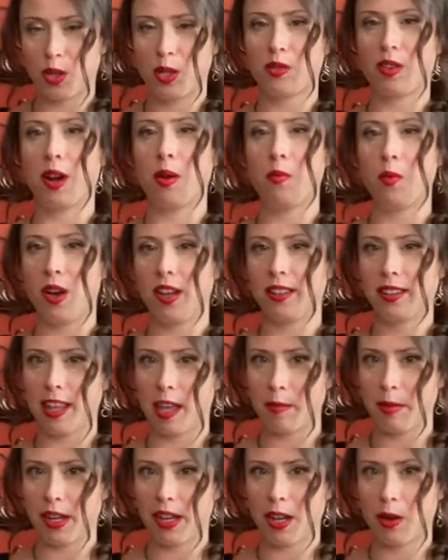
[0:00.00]
right, 1
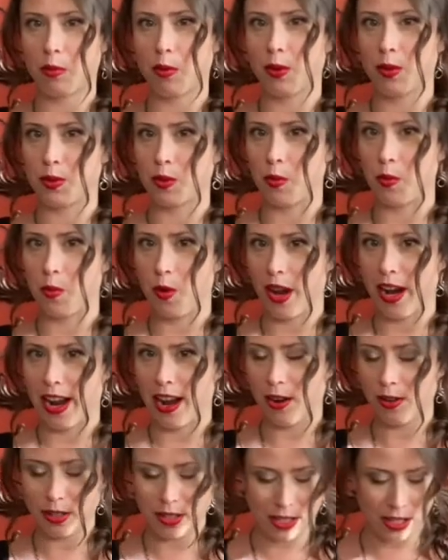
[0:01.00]
lemon equals 1
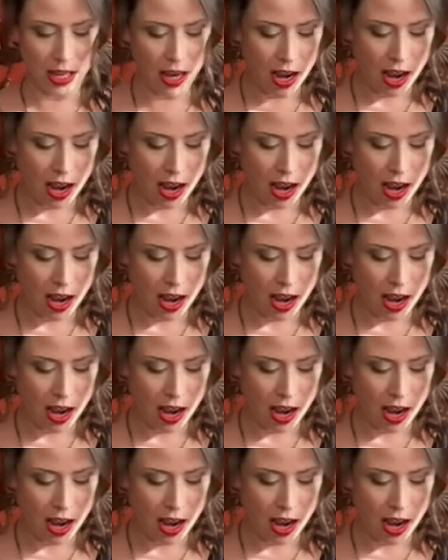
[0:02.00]
ounce,